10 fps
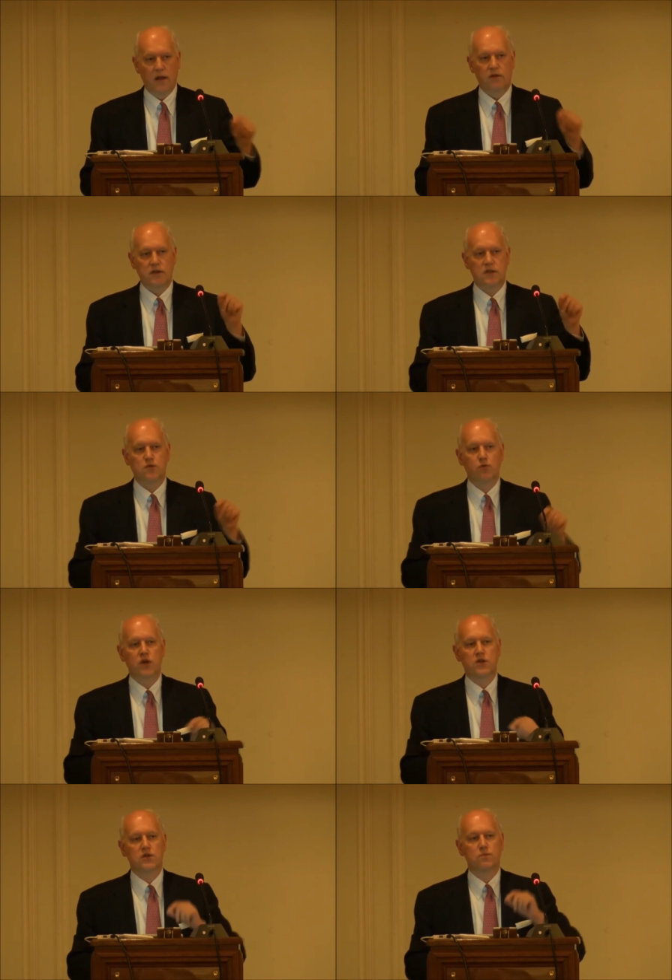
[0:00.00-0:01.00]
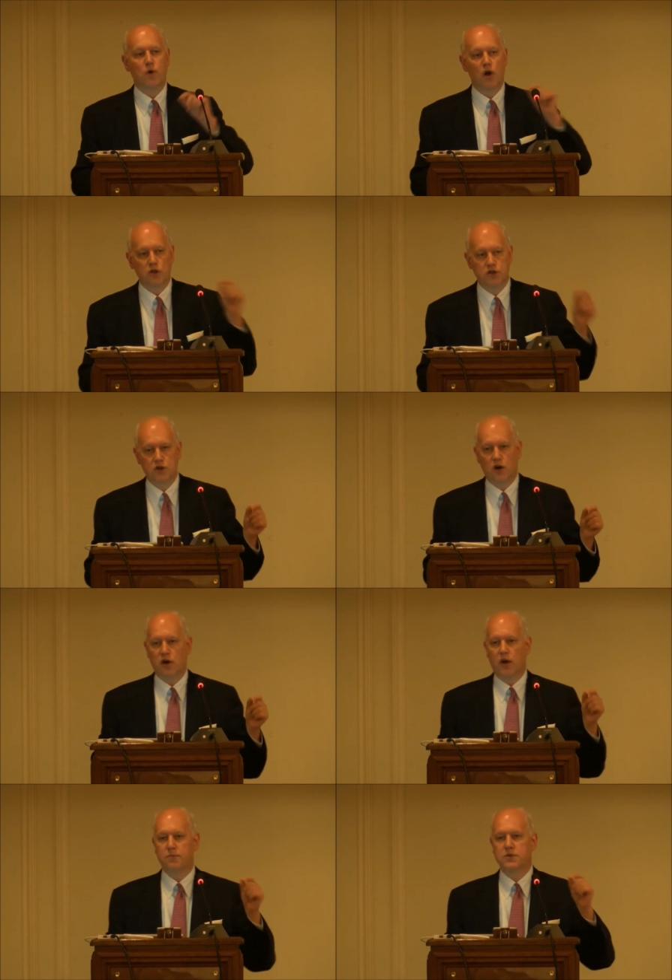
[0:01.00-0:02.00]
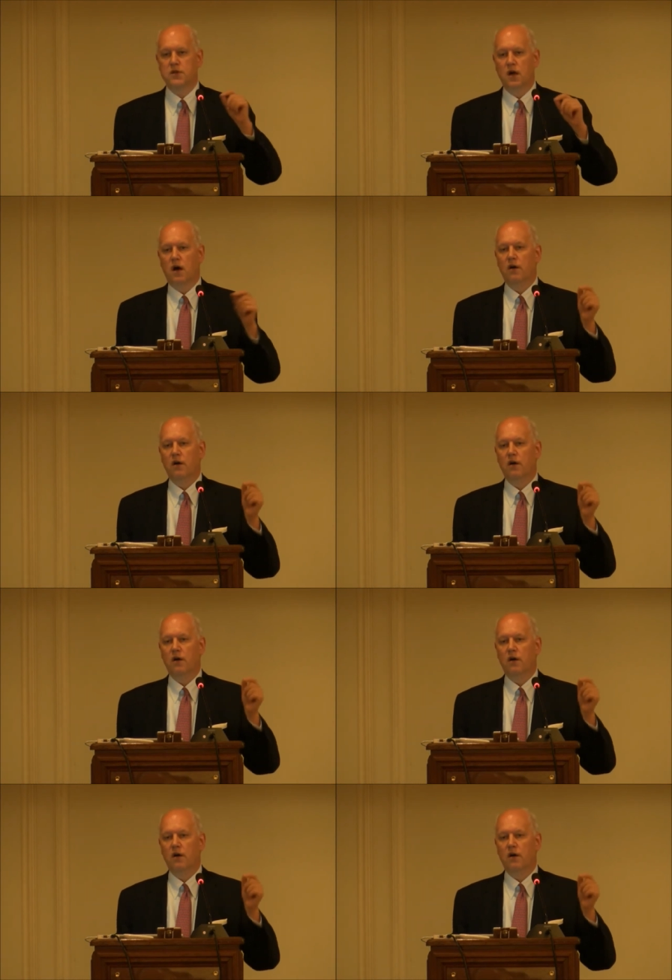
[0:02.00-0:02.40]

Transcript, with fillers: Now, this is where small startups